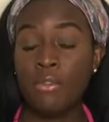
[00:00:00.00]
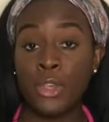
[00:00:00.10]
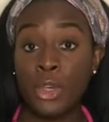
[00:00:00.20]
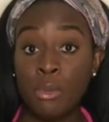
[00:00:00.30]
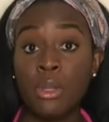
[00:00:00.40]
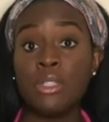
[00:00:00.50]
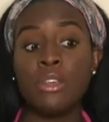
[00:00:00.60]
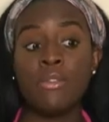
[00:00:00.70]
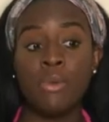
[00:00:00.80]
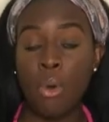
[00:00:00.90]

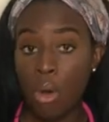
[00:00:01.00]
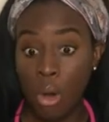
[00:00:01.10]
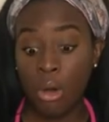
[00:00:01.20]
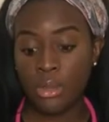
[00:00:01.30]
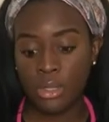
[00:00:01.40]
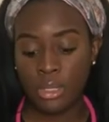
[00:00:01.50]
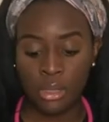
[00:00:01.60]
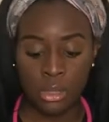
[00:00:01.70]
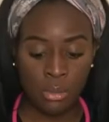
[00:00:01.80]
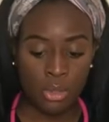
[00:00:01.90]
cumulative on all the systems.